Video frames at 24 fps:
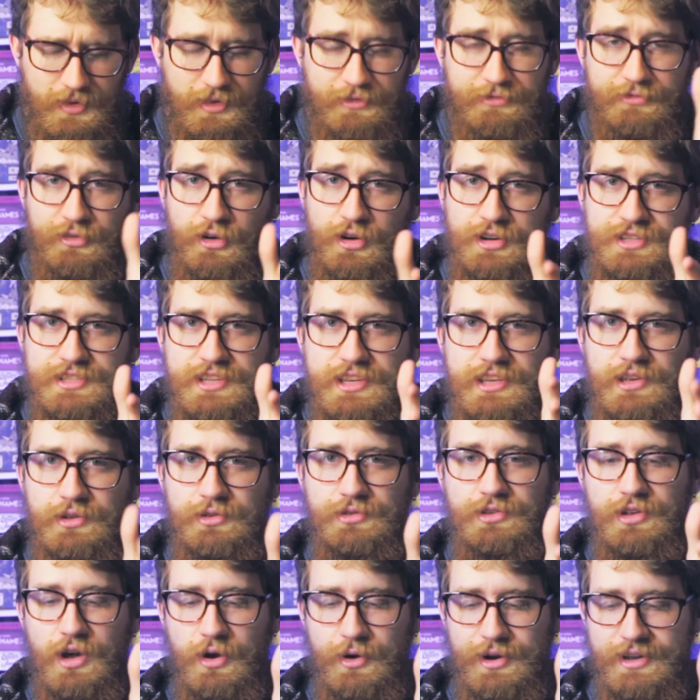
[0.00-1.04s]
first thing you'll
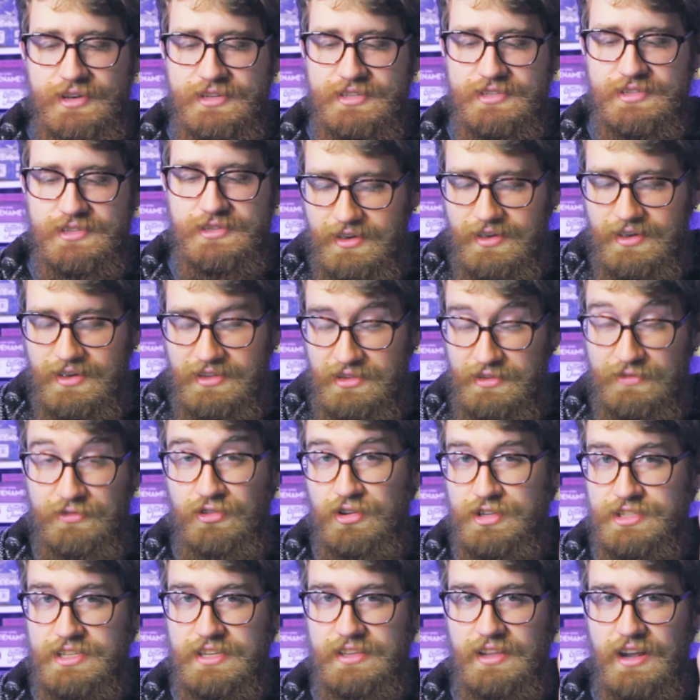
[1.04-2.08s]
notice, and the
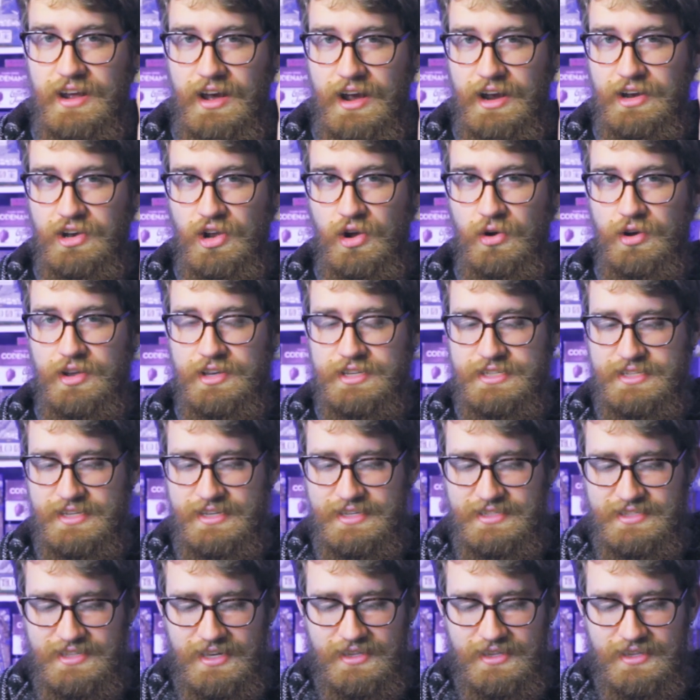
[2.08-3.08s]
first thing that I noticed, is that